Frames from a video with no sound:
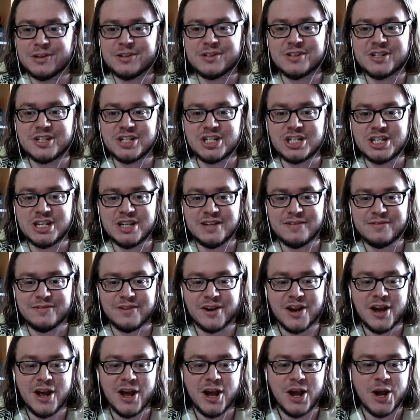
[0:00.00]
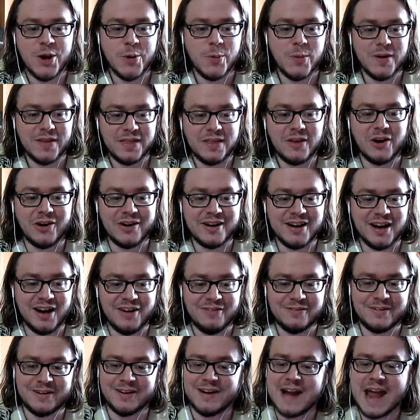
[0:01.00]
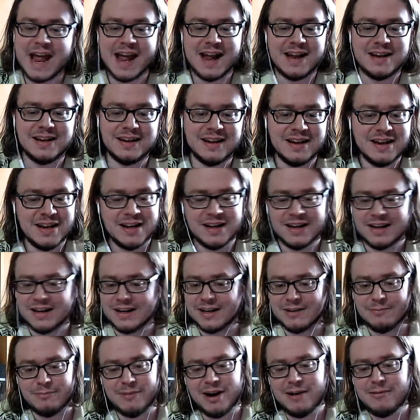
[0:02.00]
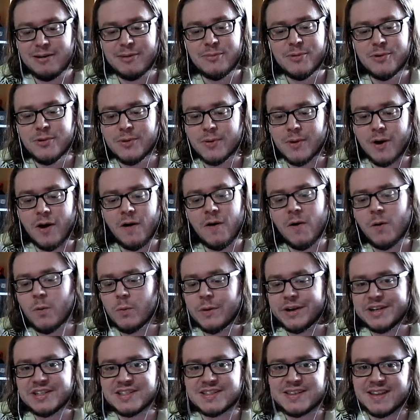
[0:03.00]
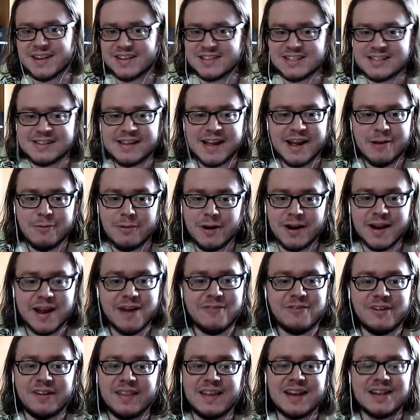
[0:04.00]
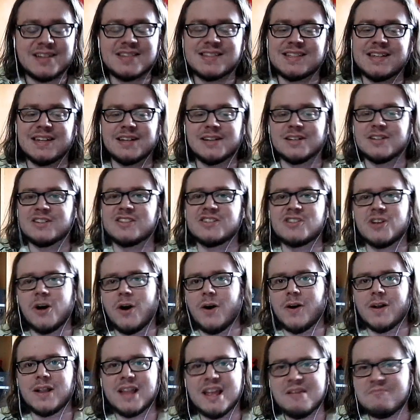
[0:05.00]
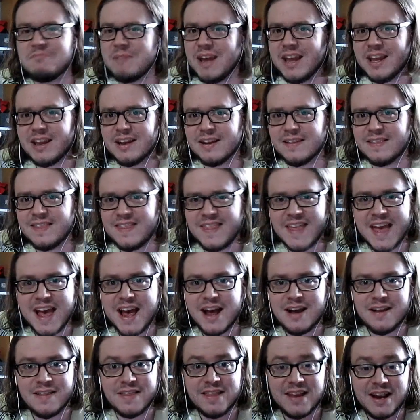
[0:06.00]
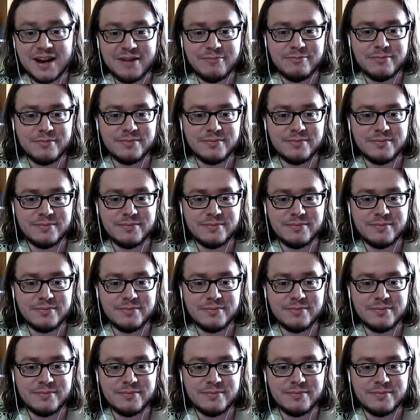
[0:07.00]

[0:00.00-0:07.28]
to achieve with your cover. And Mamamoo always does that. Whenever they sing a song, they make it their